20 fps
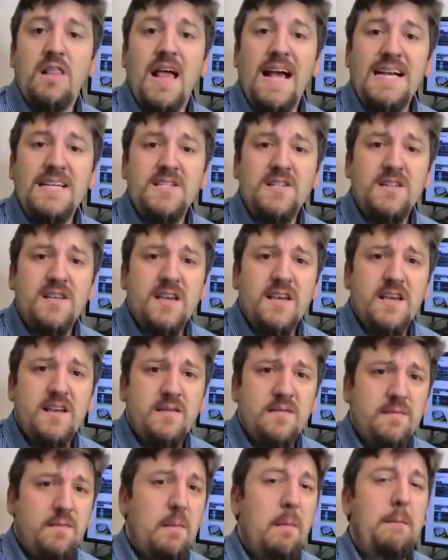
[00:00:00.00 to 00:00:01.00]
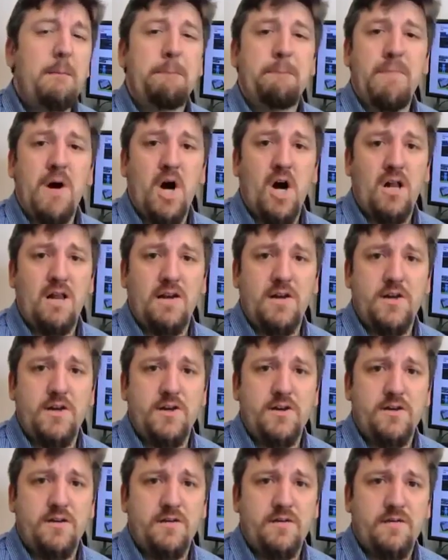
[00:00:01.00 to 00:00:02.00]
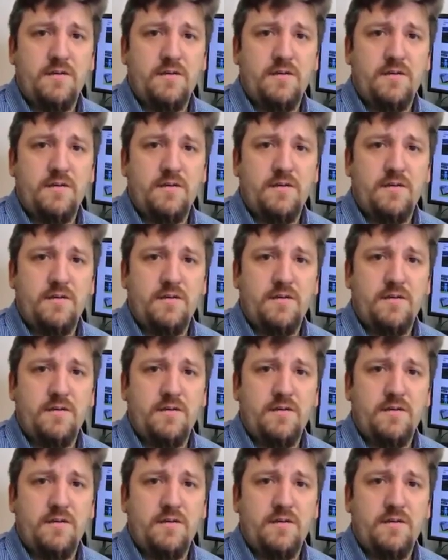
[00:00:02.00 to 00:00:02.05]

Lastly, polish.